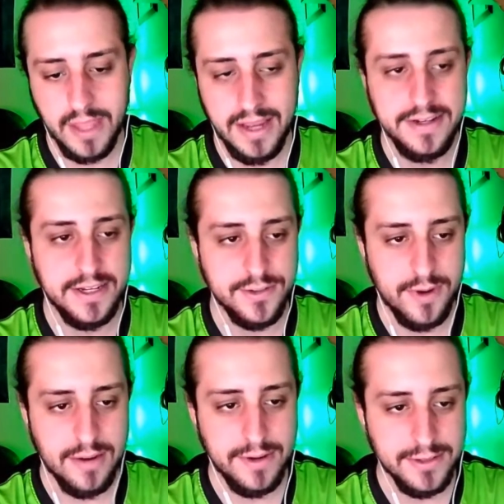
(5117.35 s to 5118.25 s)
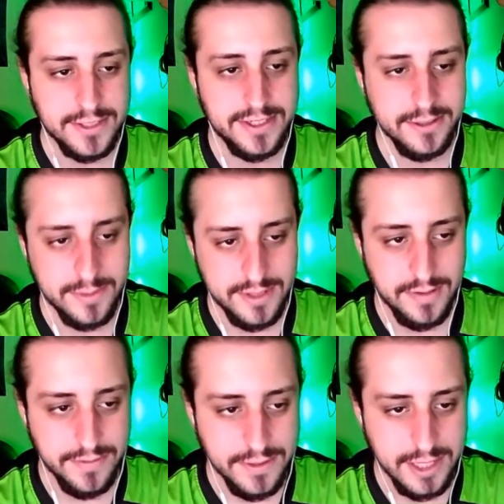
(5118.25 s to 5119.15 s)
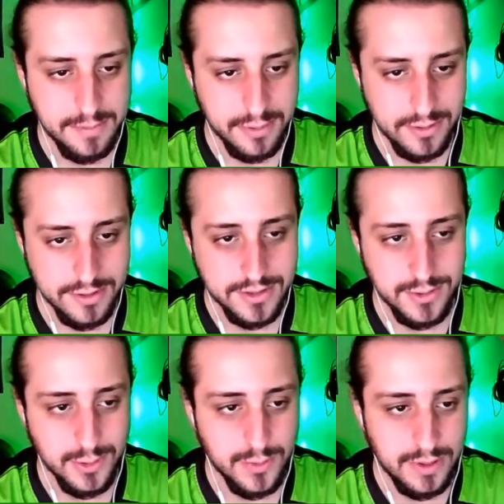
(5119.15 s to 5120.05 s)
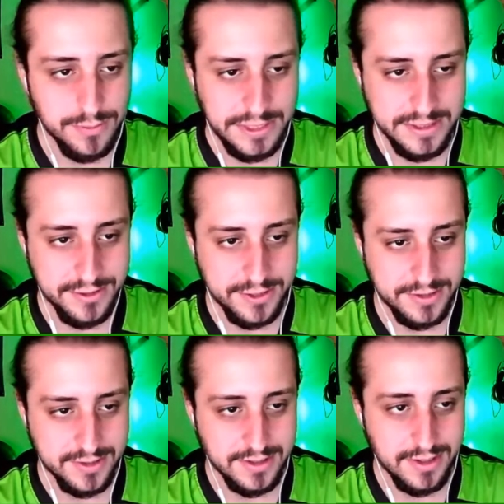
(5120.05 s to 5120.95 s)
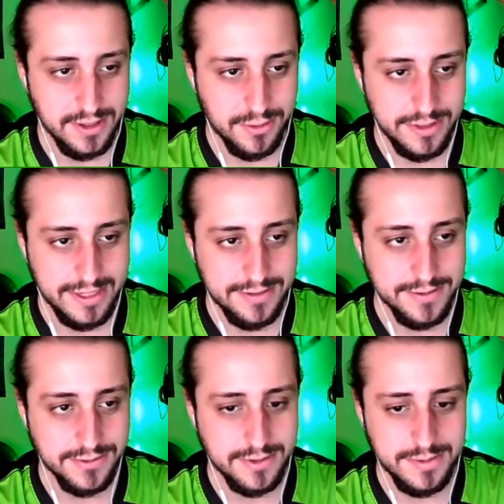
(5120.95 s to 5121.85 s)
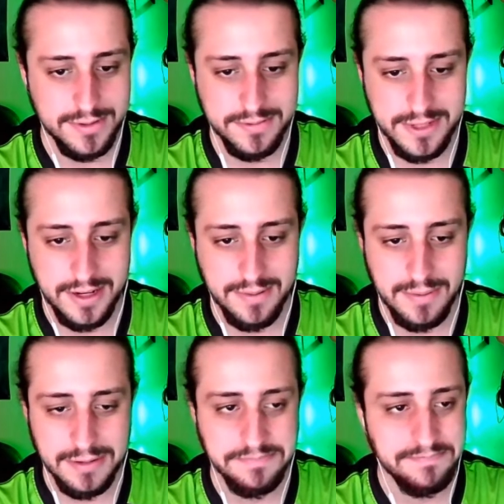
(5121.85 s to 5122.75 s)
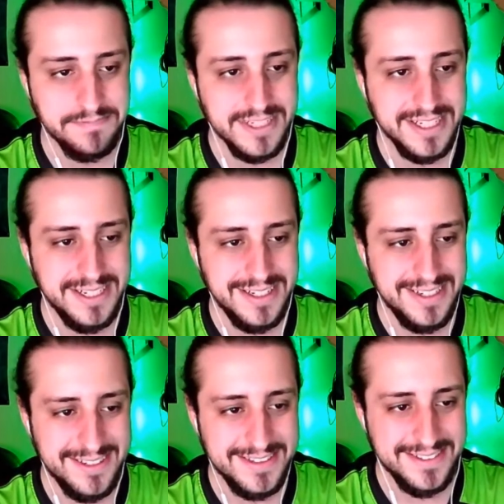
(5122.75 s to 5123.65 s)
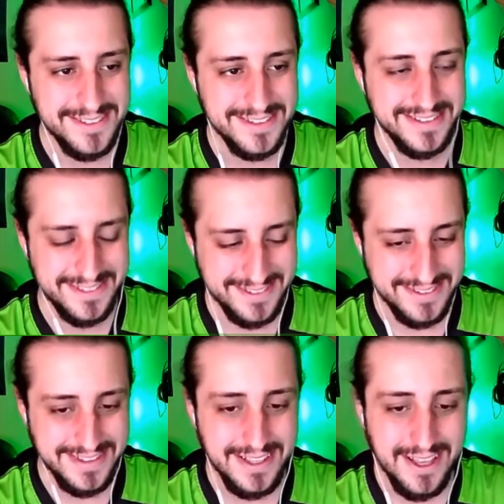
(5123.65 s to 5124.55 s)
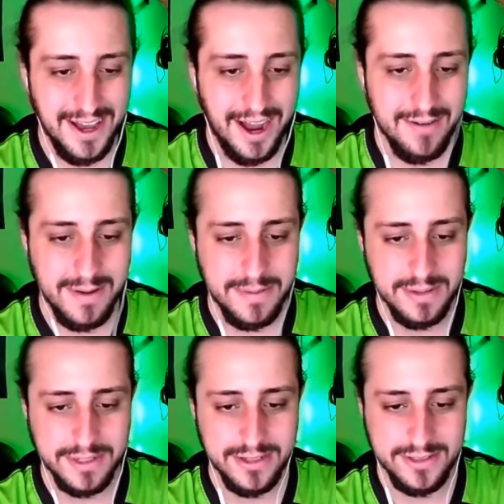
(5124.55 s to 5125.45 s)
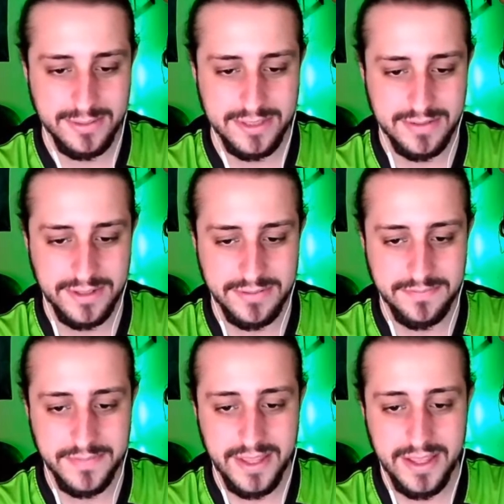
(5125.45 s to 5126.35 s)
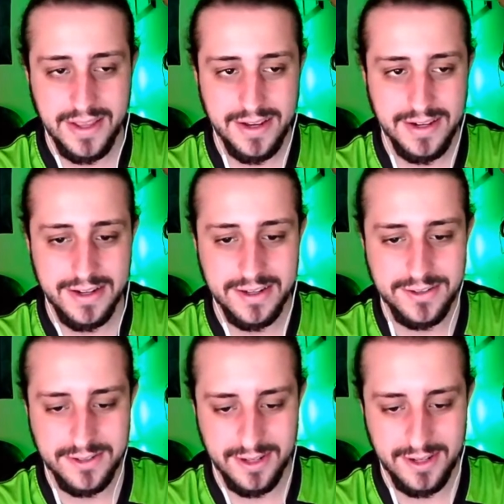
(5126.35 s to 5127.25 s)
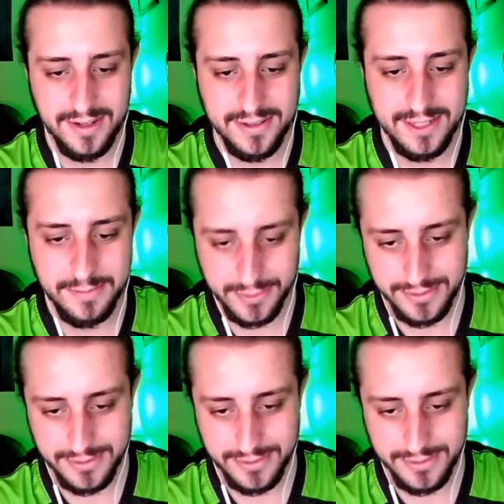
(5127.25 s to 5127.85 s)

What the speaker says: and yes, Ryan Reynolds killed himself in Deadpool 2 while reading the Justice League. Yeah, I remember that. I remember him killing himself here in Deadpool.